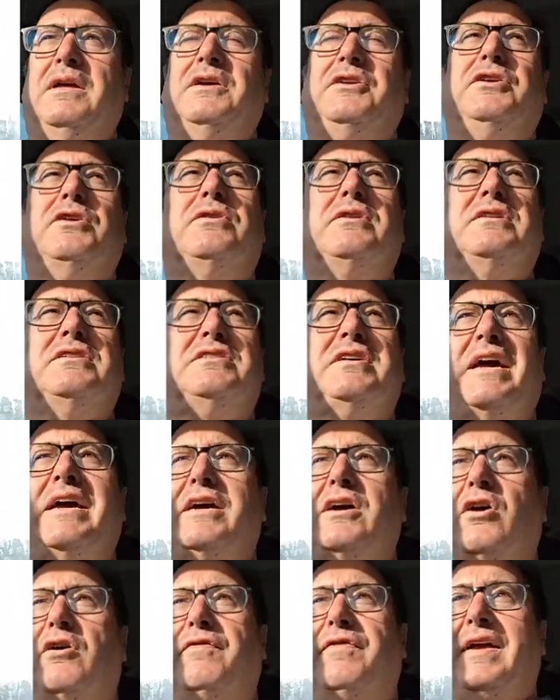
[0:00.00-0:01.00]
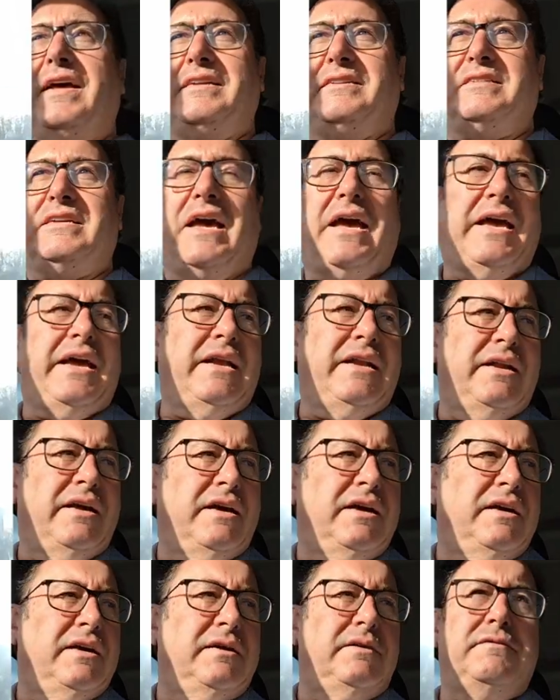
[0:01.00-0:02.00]
you can take off, let's say, in
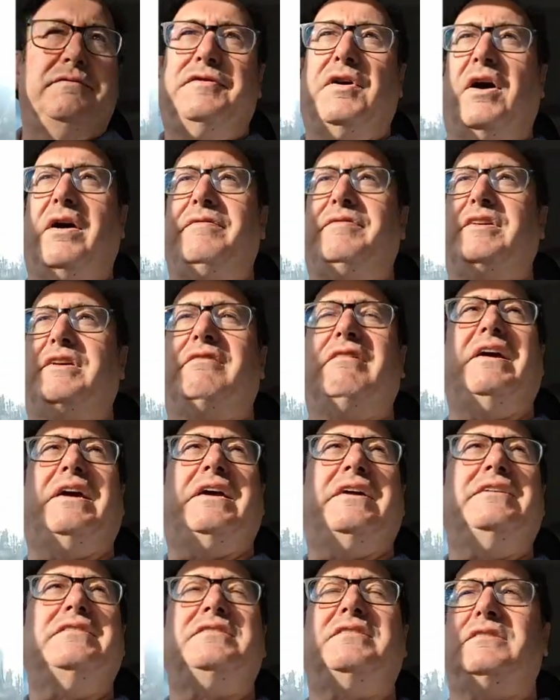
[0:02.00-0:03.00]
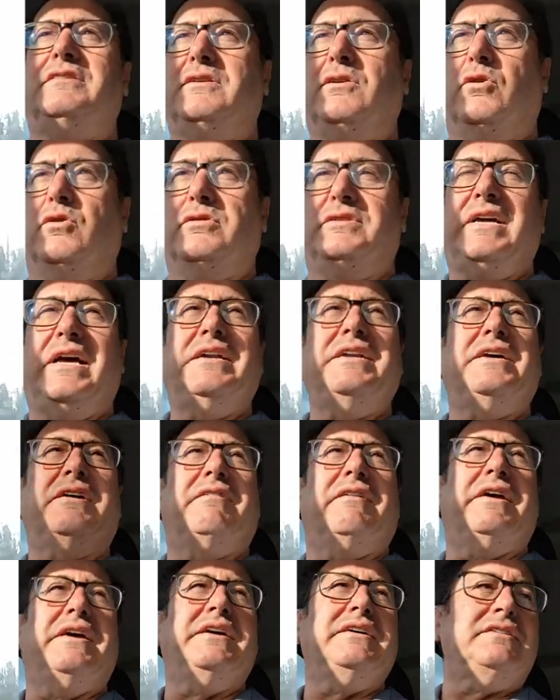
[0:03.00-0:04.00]
uh, five degrees or ten
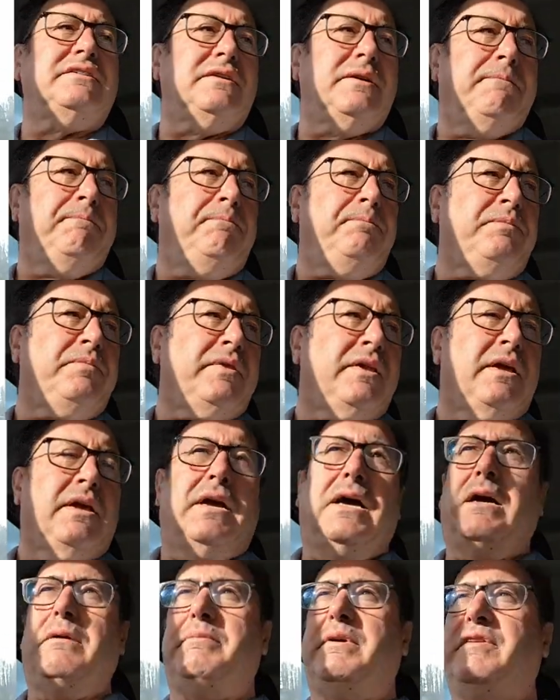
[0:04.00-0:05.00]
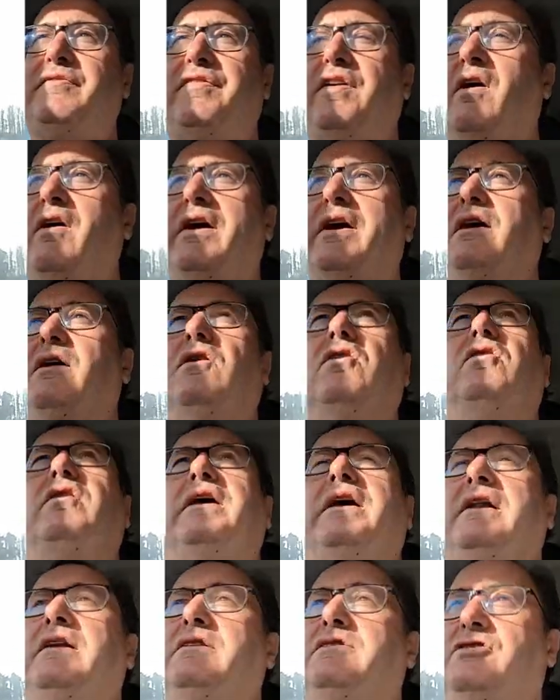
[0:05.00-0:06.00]
degrees and be flying along
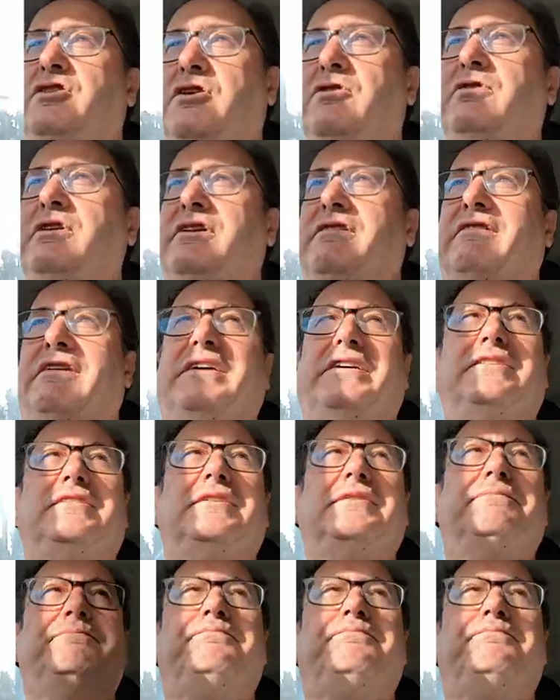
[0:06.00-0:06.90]
in two degrees.